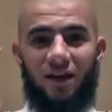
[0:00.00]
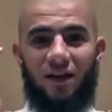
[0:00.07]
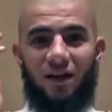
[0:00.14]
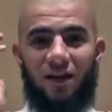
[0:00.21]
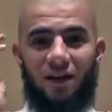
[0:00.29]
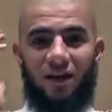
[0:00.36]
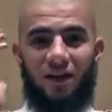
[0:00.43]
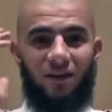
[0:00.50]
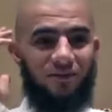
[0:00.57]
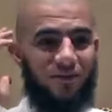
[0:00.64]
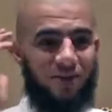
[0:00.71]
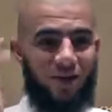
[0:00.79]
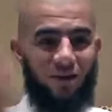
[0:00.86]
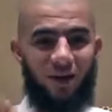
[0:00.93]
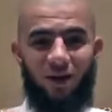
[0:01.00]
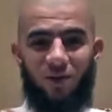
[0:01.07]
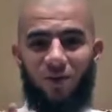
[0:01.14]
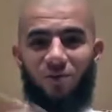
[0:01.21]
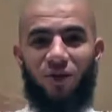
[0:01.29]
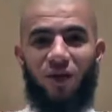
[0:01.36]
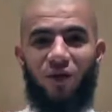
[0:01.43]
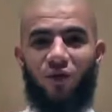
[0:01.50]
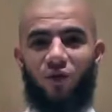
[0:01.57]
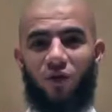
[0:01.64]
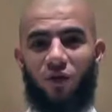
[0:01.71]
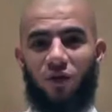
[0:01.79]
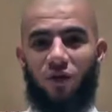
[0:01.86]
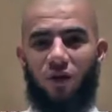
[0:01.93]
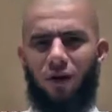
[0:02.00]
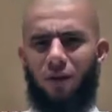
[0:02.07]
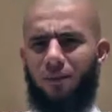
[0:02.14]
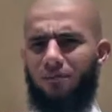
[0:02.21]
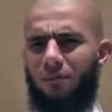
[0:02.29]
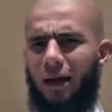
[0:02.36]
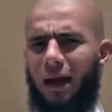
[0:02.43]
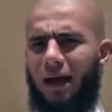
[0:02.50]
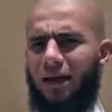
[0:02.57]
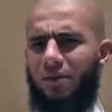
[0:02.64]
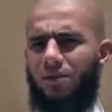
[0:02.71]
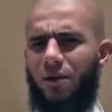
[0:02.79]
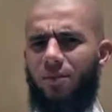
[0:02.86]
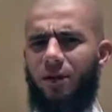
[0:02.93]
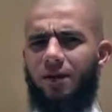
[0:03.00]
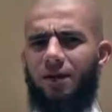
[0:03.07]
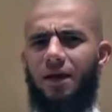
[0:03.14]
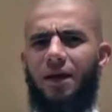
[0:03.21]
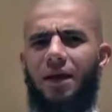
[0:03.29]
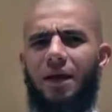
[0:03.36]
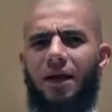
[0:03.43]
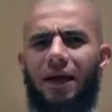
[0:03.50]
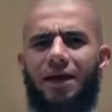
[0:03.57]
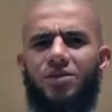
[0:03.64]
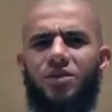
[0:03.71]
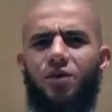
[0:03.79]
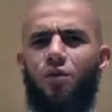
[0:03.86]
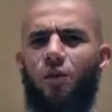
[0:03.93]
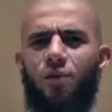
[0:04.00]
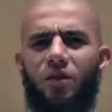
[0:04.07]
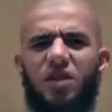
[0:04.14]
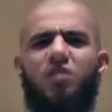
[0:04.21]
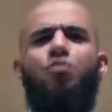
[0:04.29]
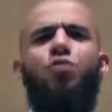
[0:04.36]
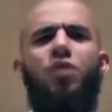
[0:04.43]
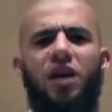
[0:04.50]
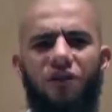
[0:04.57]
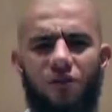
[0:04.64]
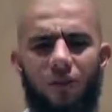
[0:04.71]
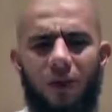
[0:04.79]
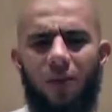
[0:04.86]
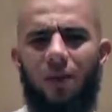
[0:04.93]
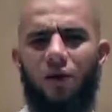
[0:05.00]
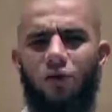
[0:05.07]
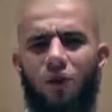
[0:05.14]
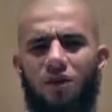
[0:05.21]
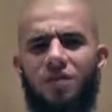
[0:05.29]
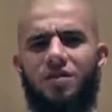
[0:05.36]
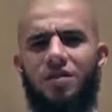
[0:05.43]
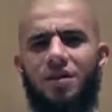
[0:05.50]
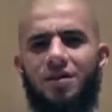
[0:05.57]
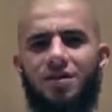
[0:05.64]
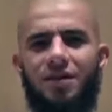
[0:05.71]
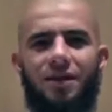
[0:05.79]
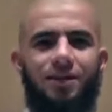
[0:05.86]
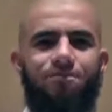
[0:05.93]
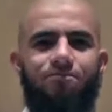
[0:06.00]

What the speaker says: like, Assalamu alaikum, thank you for adding me, but can someone please brief me about what this is?